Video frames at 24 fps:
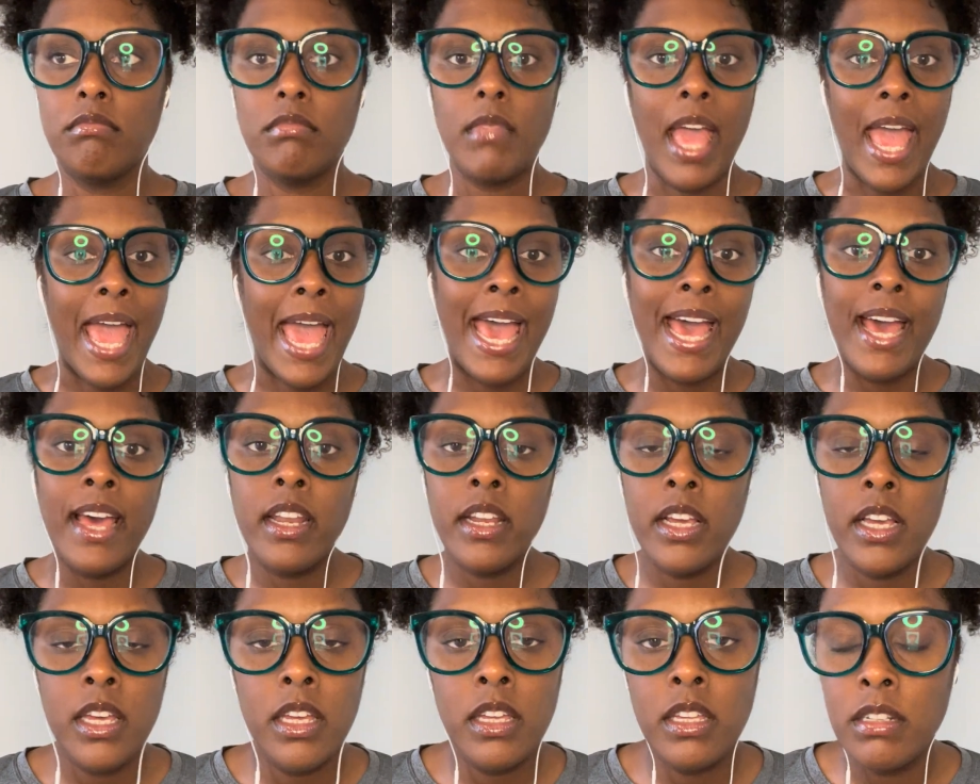add
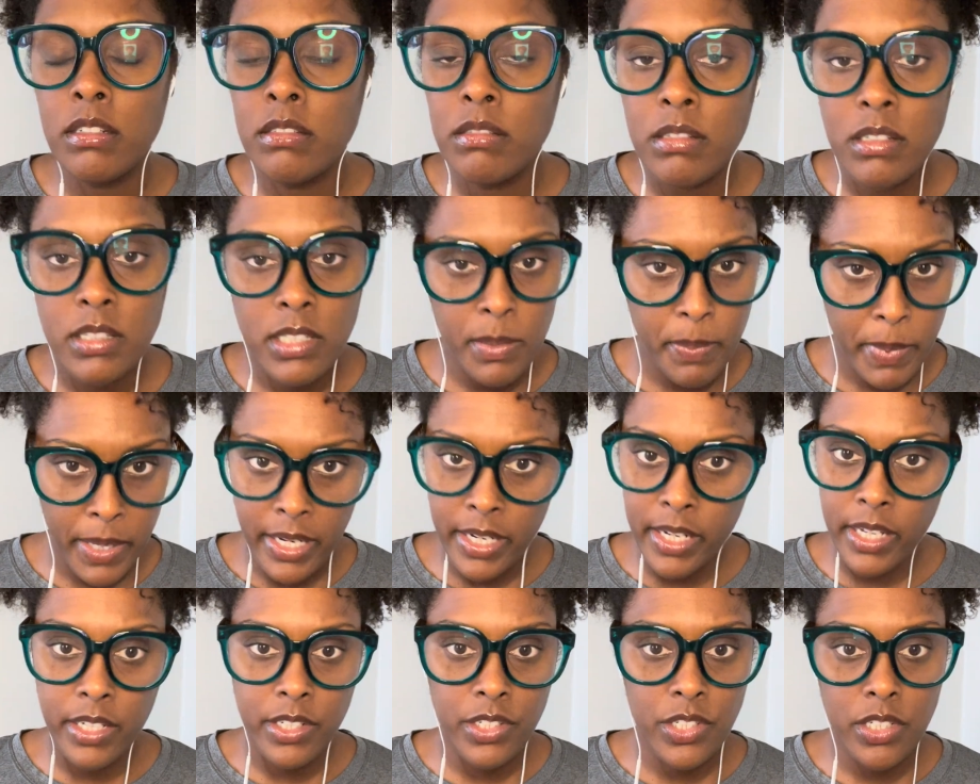in
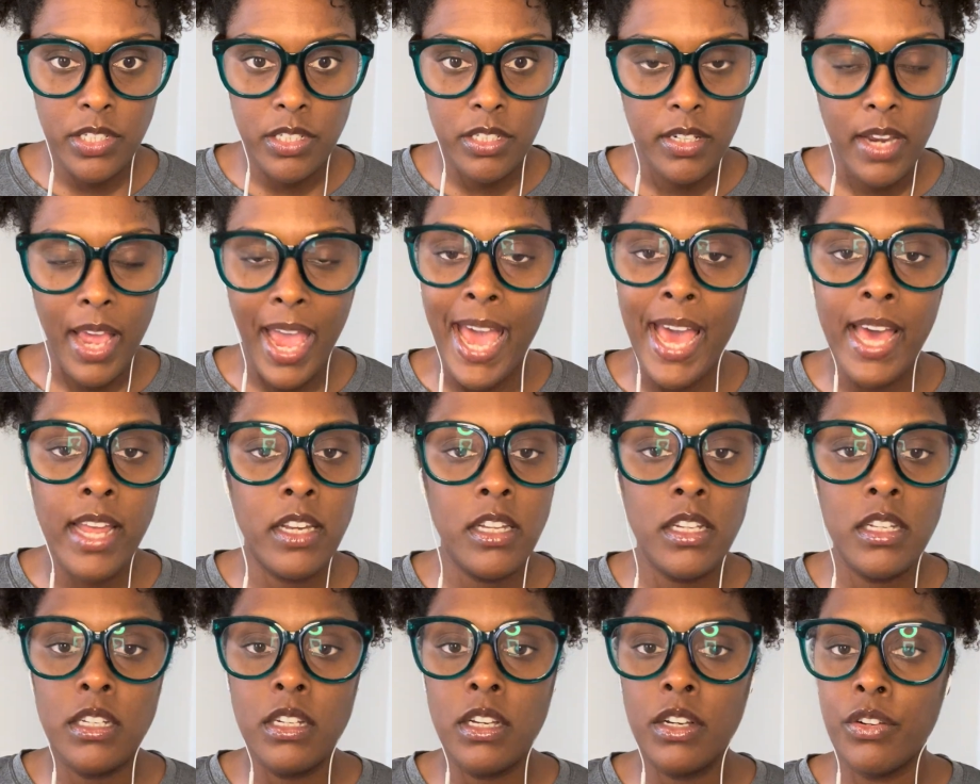spinach, add
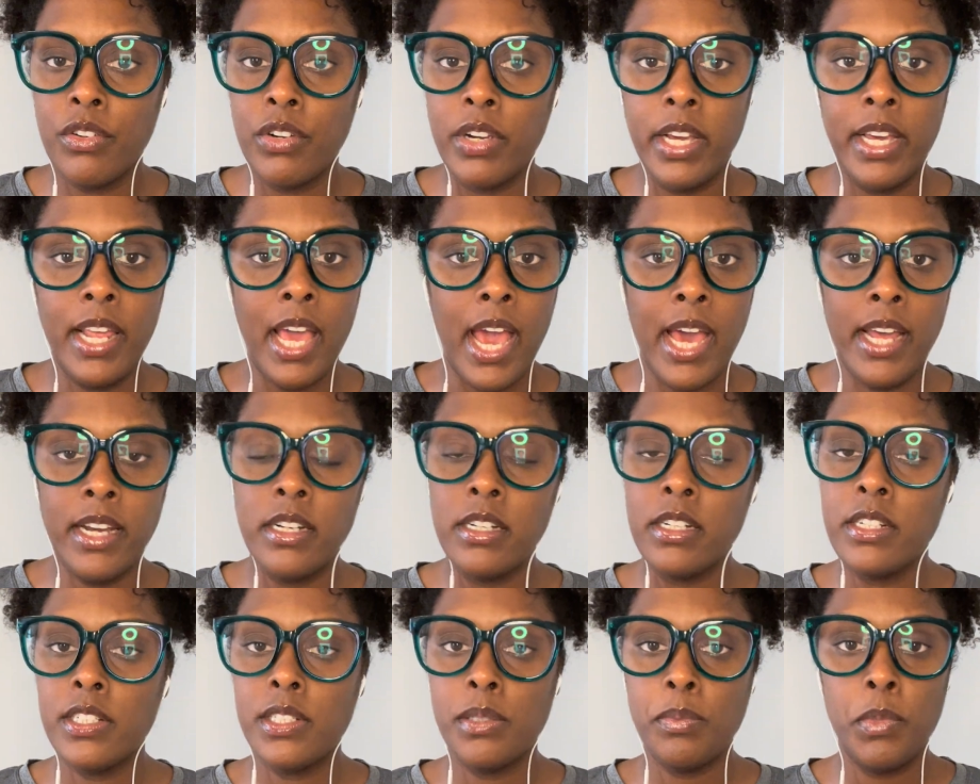in a green, add
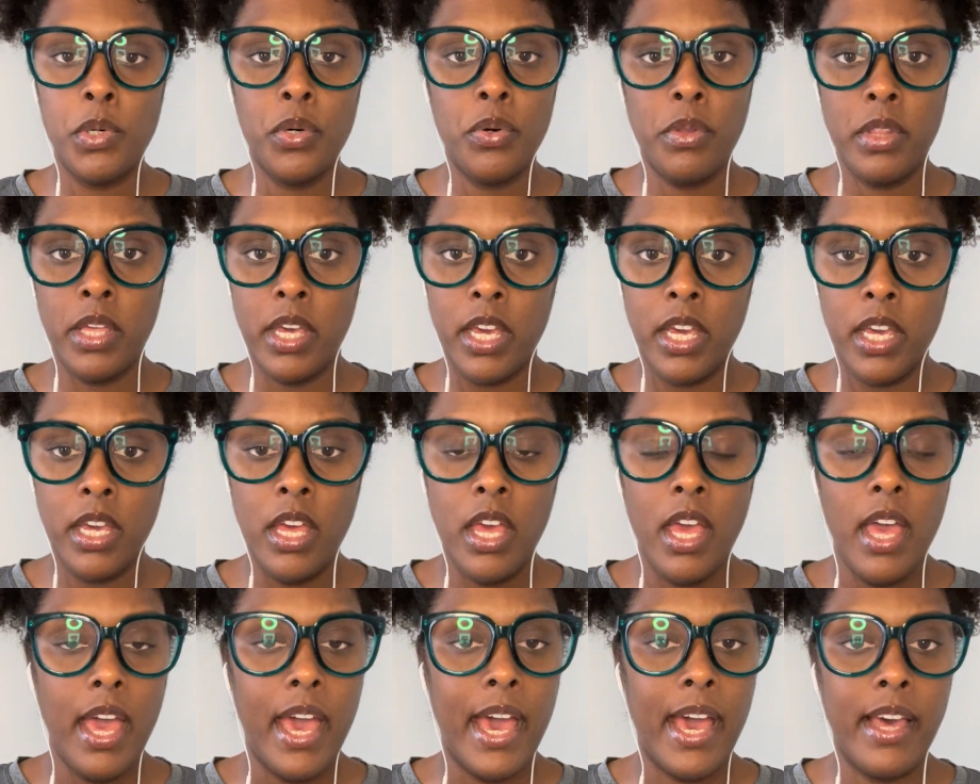in a smoothie,
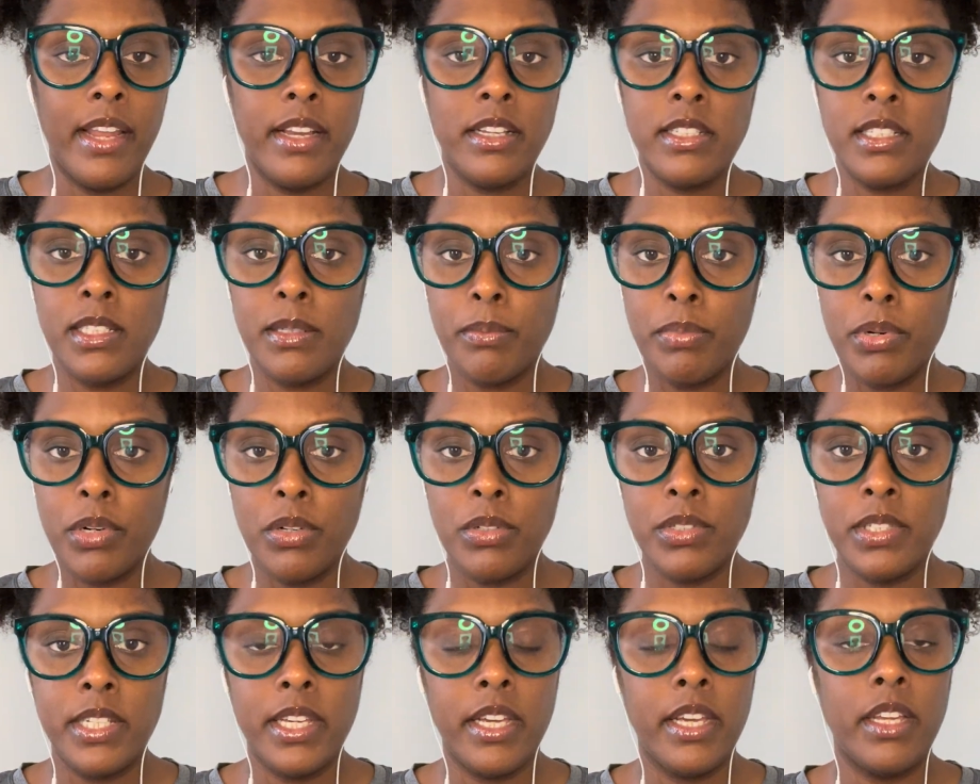add in some
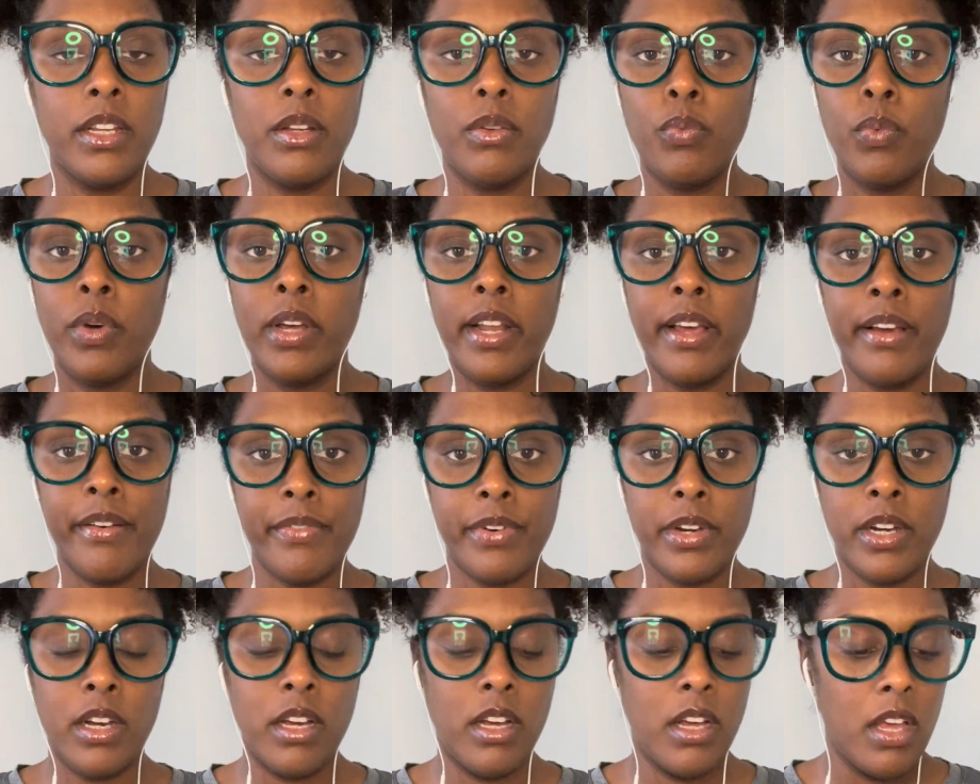protein,
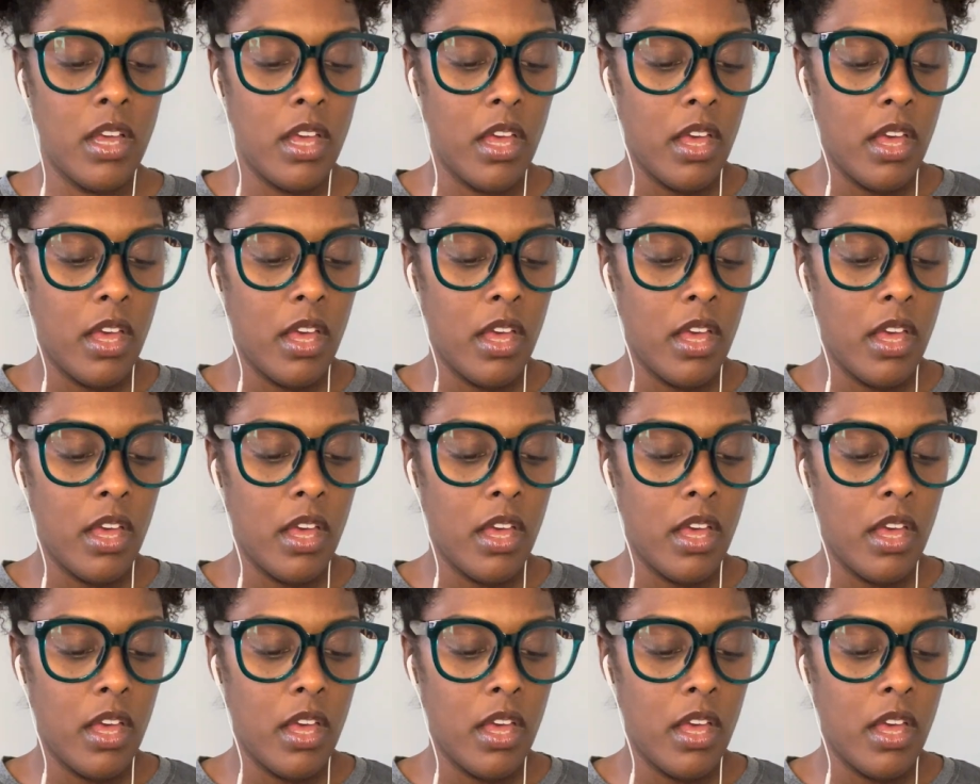whatever.